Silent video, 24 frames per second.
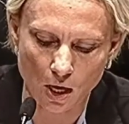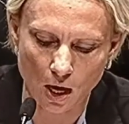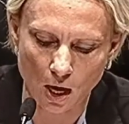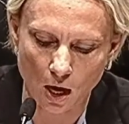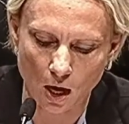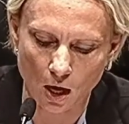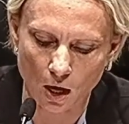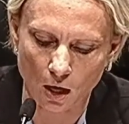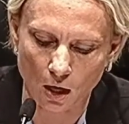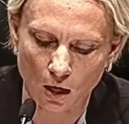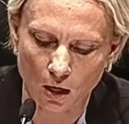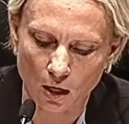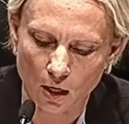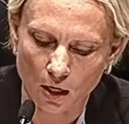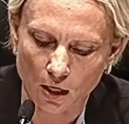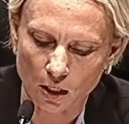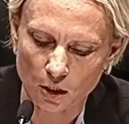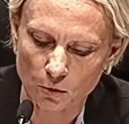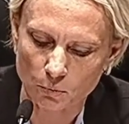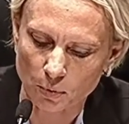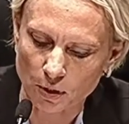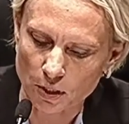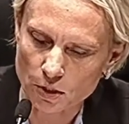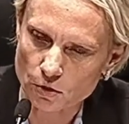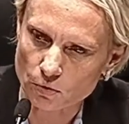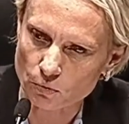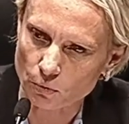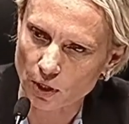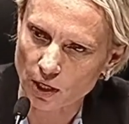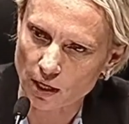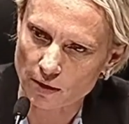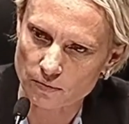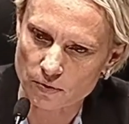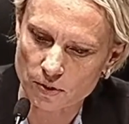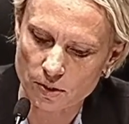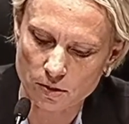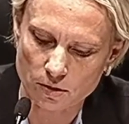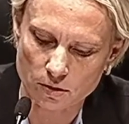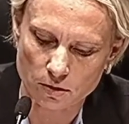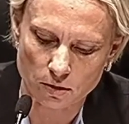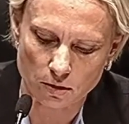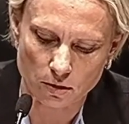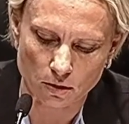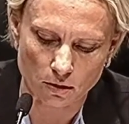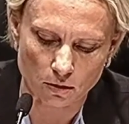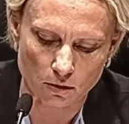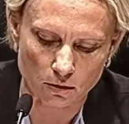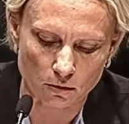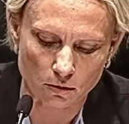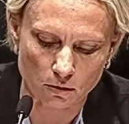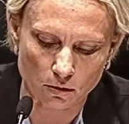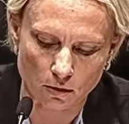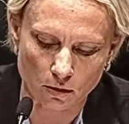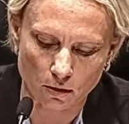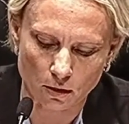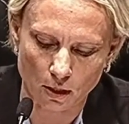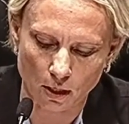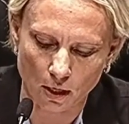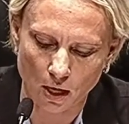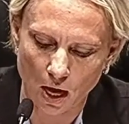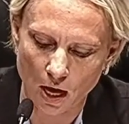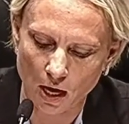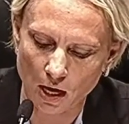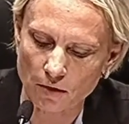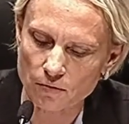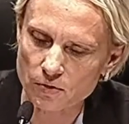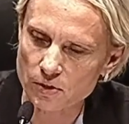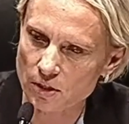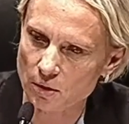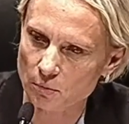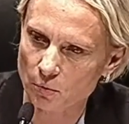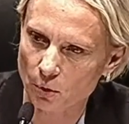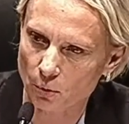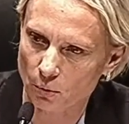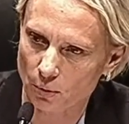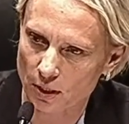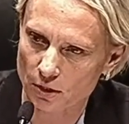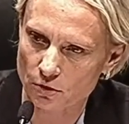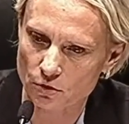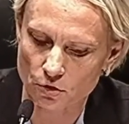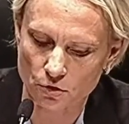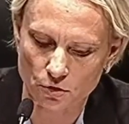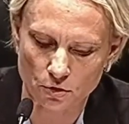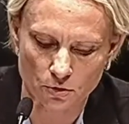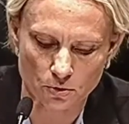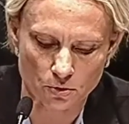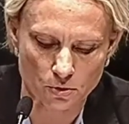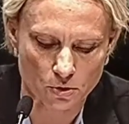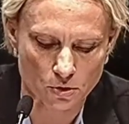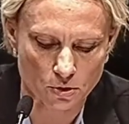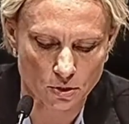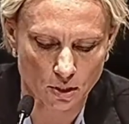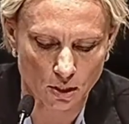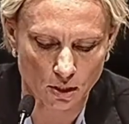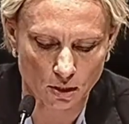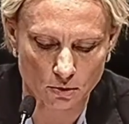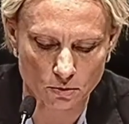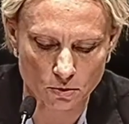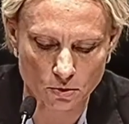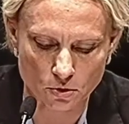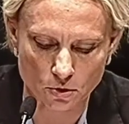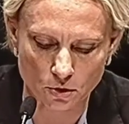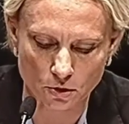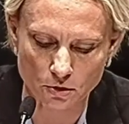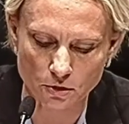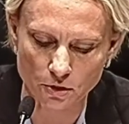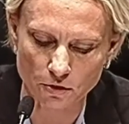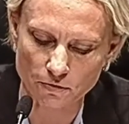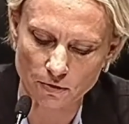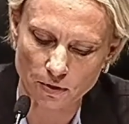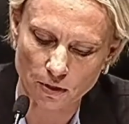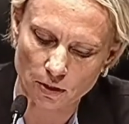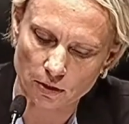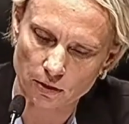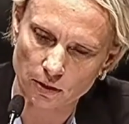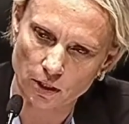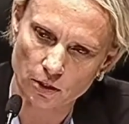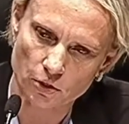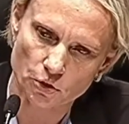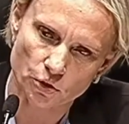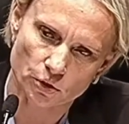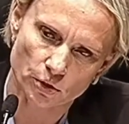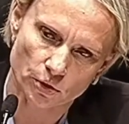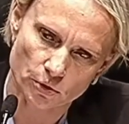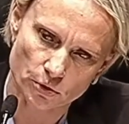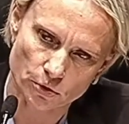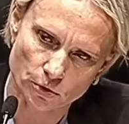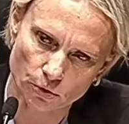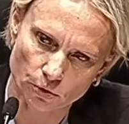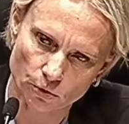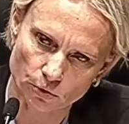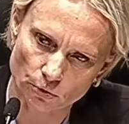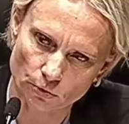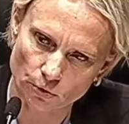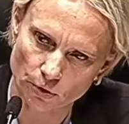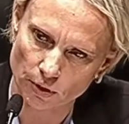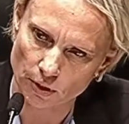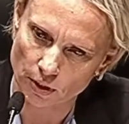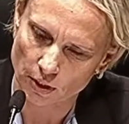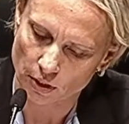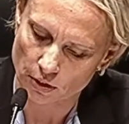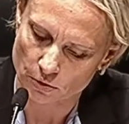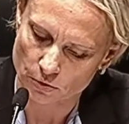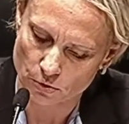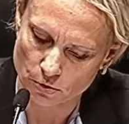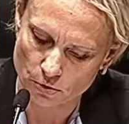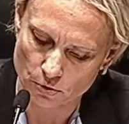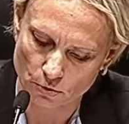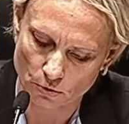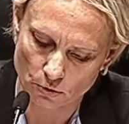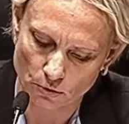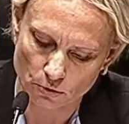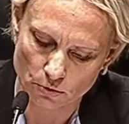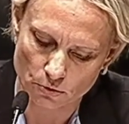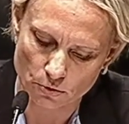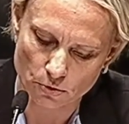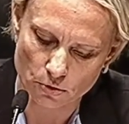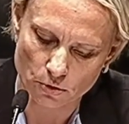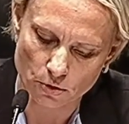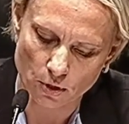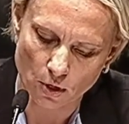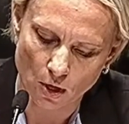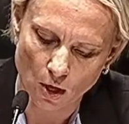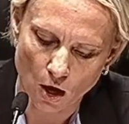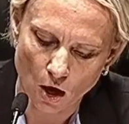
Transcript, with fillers: Uh, and based on what I've seen, uh, I have some questions and significant national security concerns.